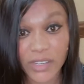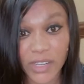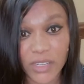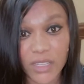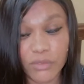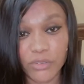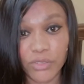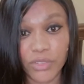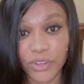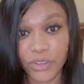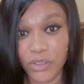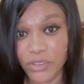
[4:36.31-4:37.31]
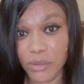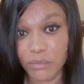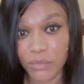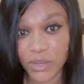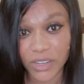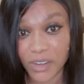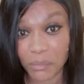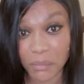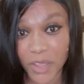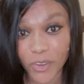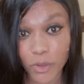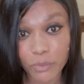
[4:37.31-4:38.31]
that even 300 milligram
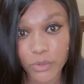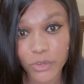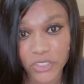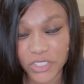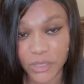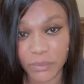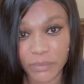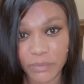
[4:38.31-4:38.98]
might not push them.